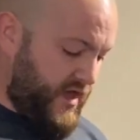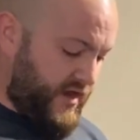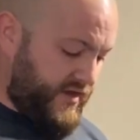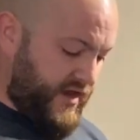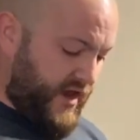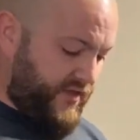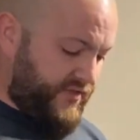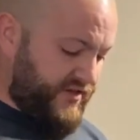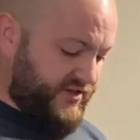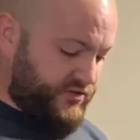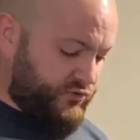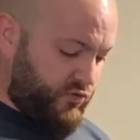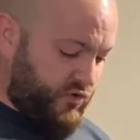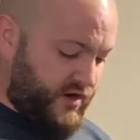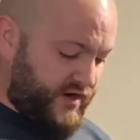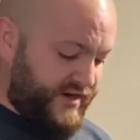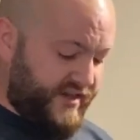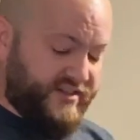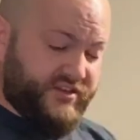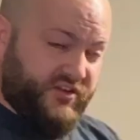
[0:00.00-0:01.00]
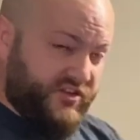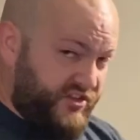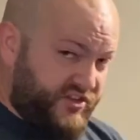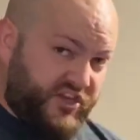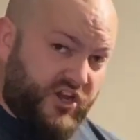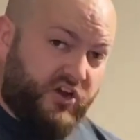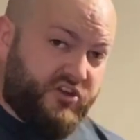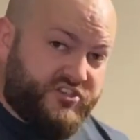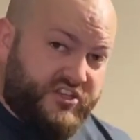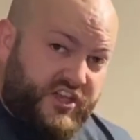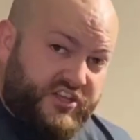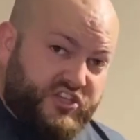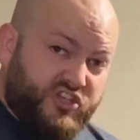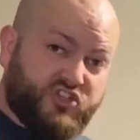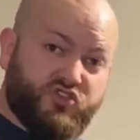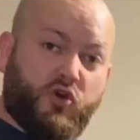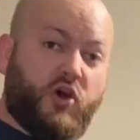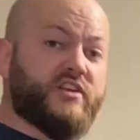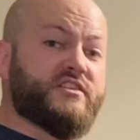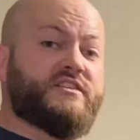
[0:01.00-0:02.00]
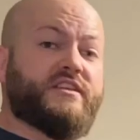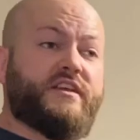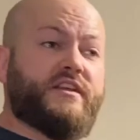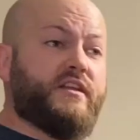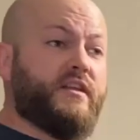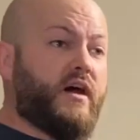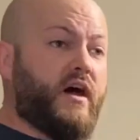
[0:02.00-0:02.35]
Now, this one is, you know, it's a trusted